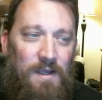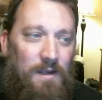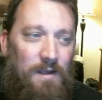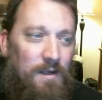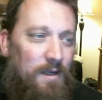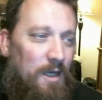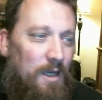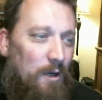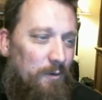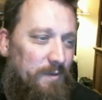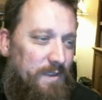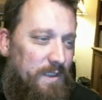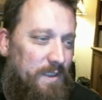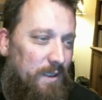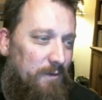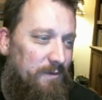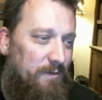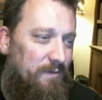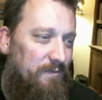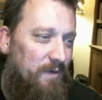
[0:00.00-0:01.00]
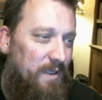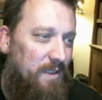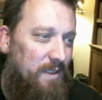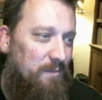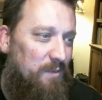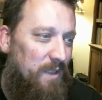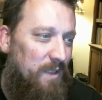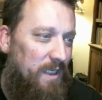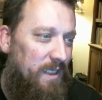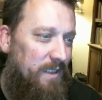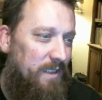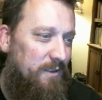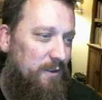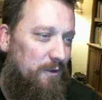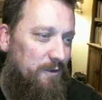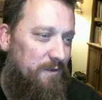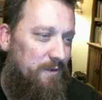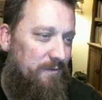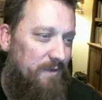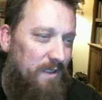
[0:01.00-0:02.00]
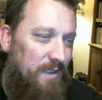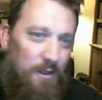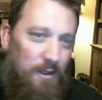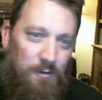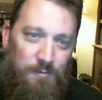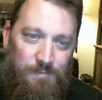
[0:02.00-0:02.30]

Always fun to play Joseph and Goat.